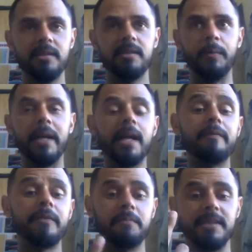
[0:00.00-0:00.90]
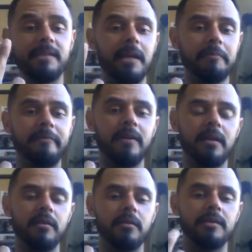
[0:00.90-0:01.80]
We come from the same
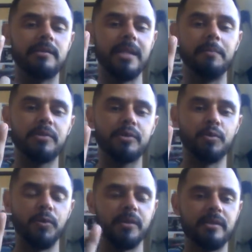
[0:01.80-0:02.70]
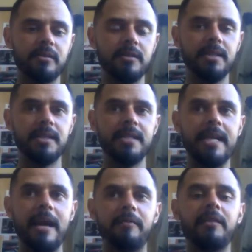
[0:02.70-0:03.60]
father, the same source.
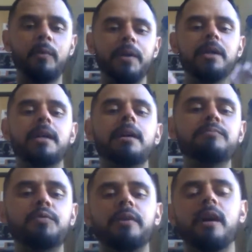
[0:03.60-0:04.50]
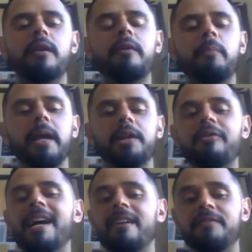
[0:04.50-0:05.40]
Everything, when you come through the earth plane, you
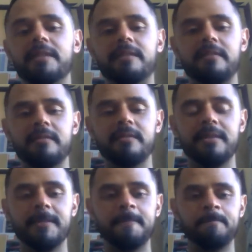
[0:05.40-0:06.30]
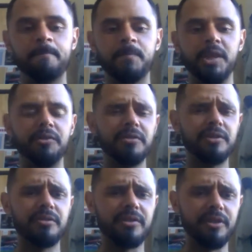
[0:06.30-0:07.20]
have it. You don't need
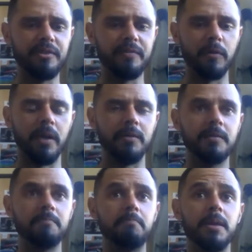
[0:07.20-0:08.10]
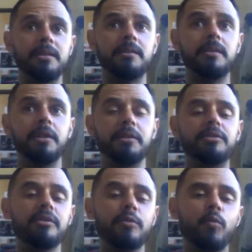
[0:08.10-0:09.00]
to search for it, but you need
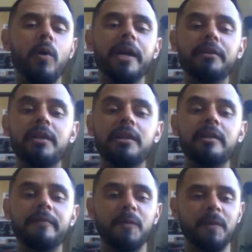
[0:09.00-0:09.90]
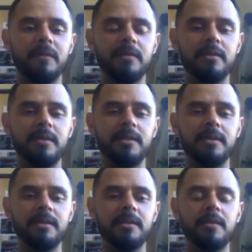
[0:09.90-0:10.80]
to know why you're here for.
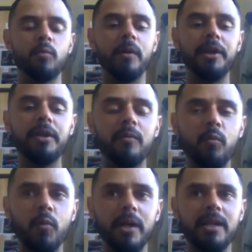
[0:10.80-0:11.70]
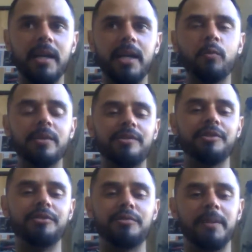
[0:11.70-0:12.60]
What he wants
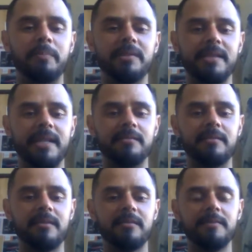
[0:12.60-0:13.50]
you to represent.